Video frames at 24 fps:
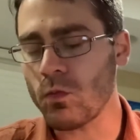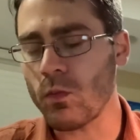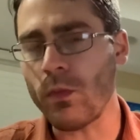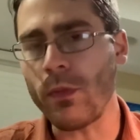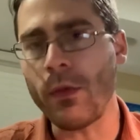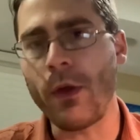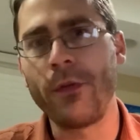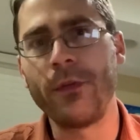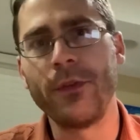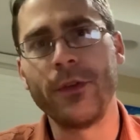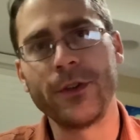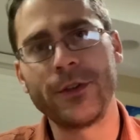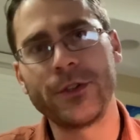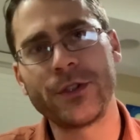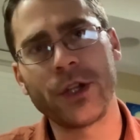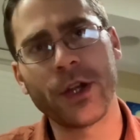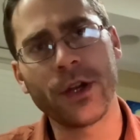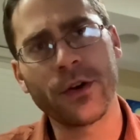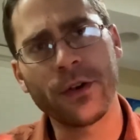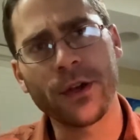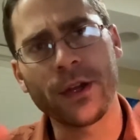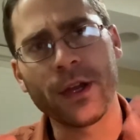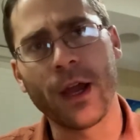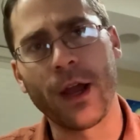the
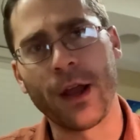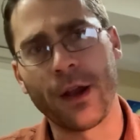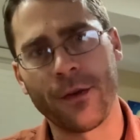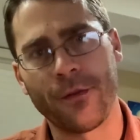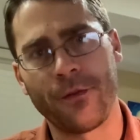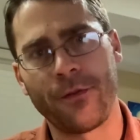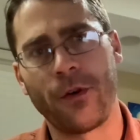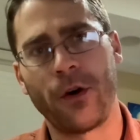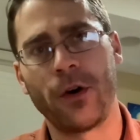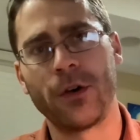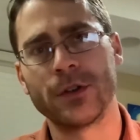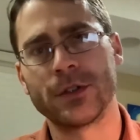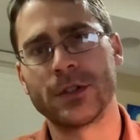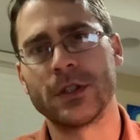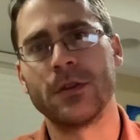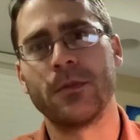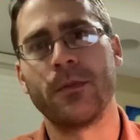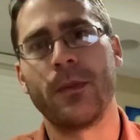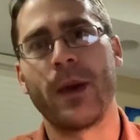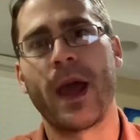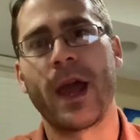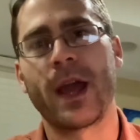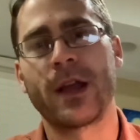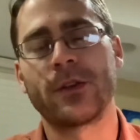sherry kind of falls in the
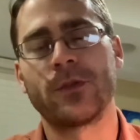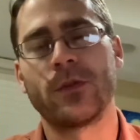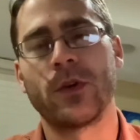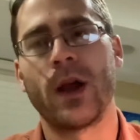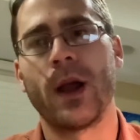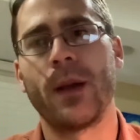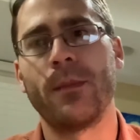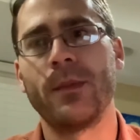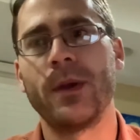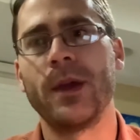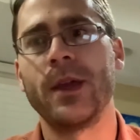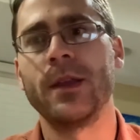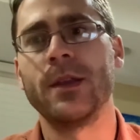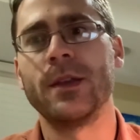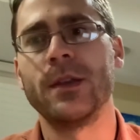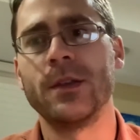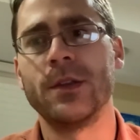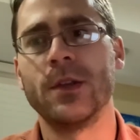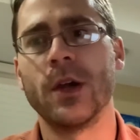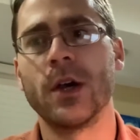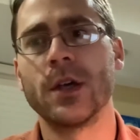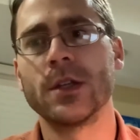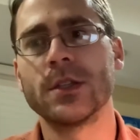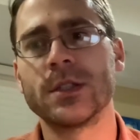backdrop.
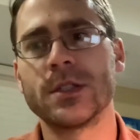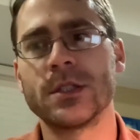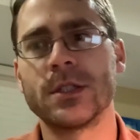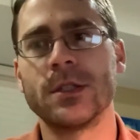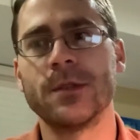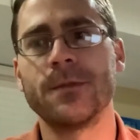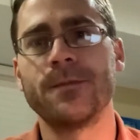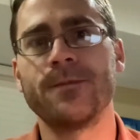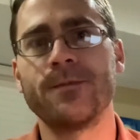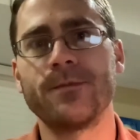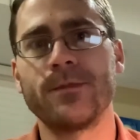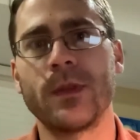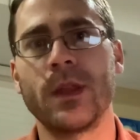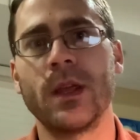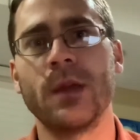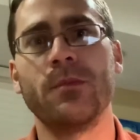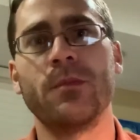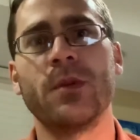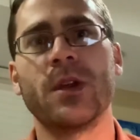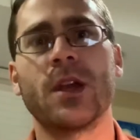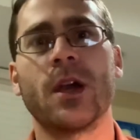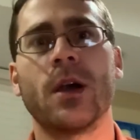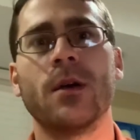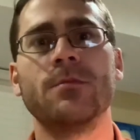It
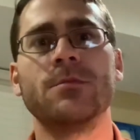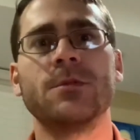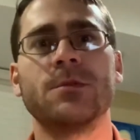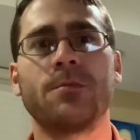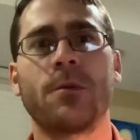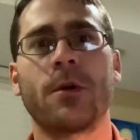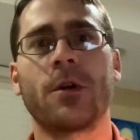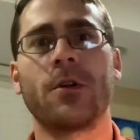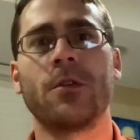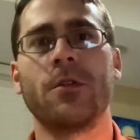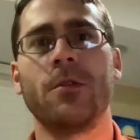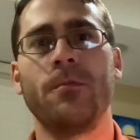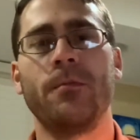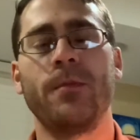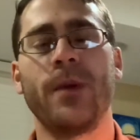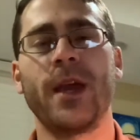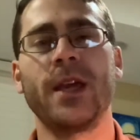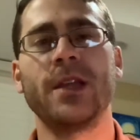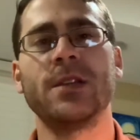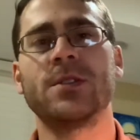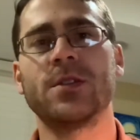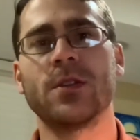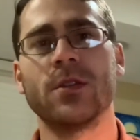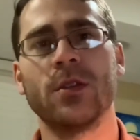becomes part of the
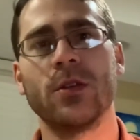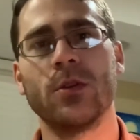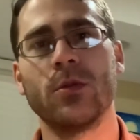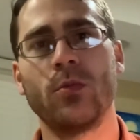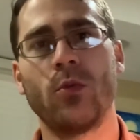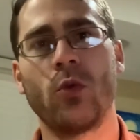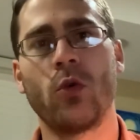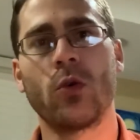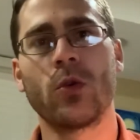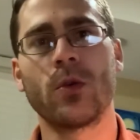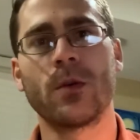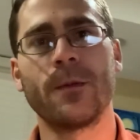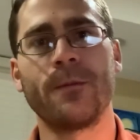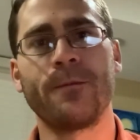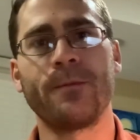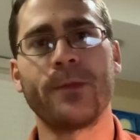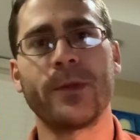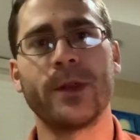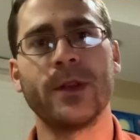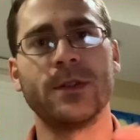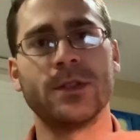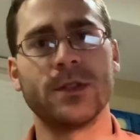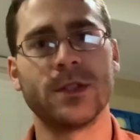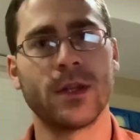base a little more,
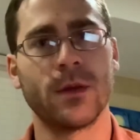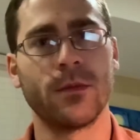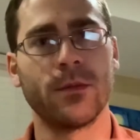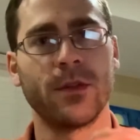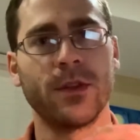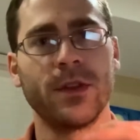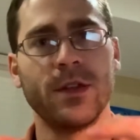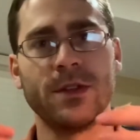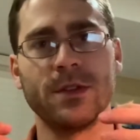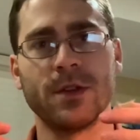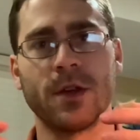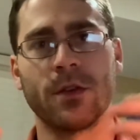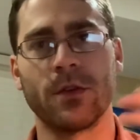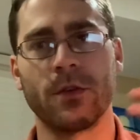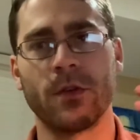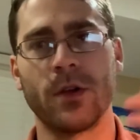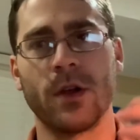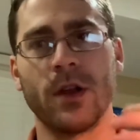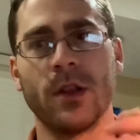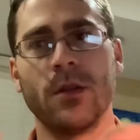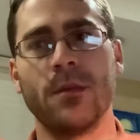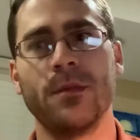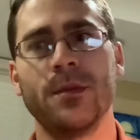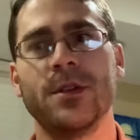and some of these other
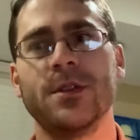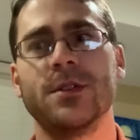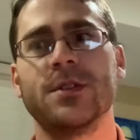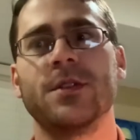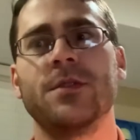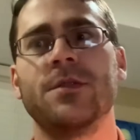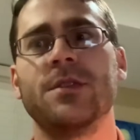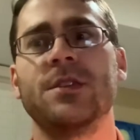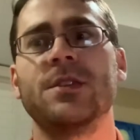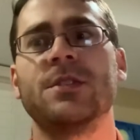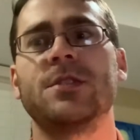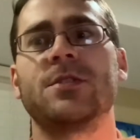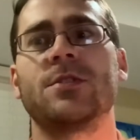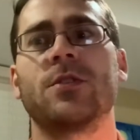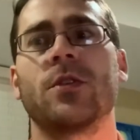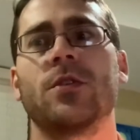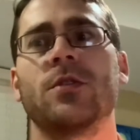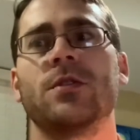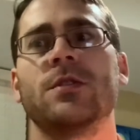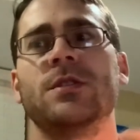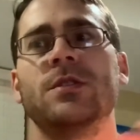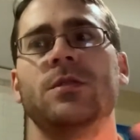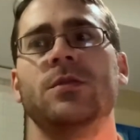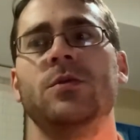elements of it
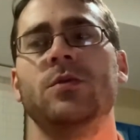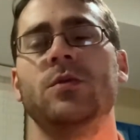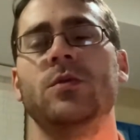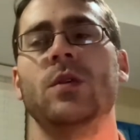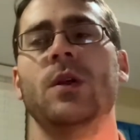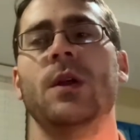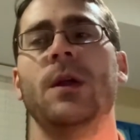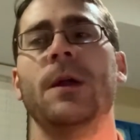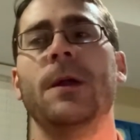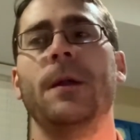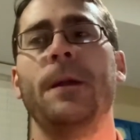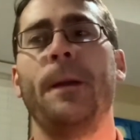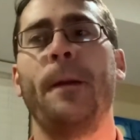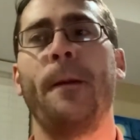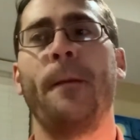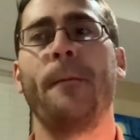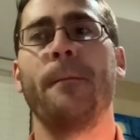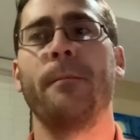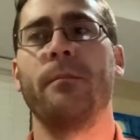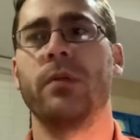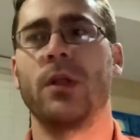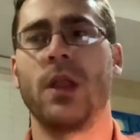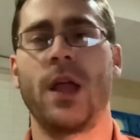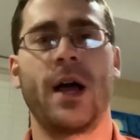start to
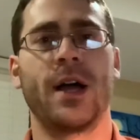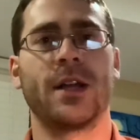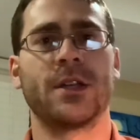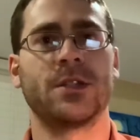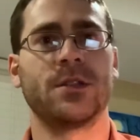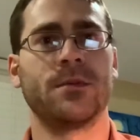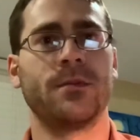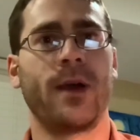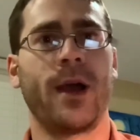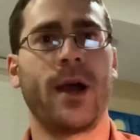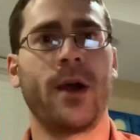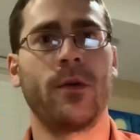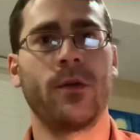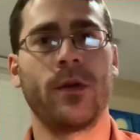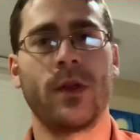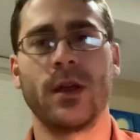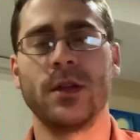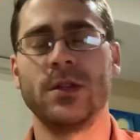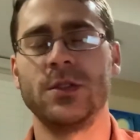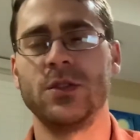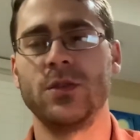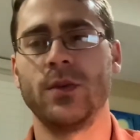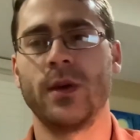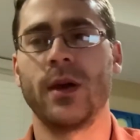blossom out
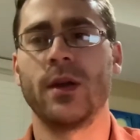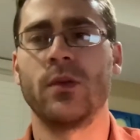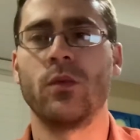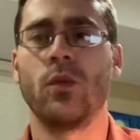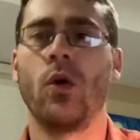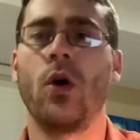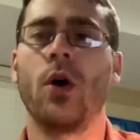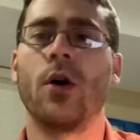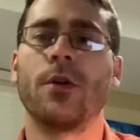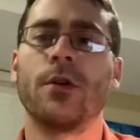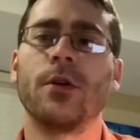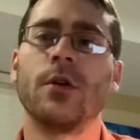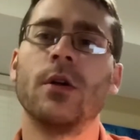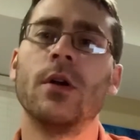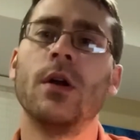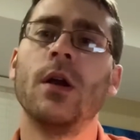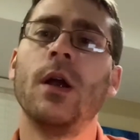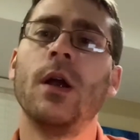as you add water.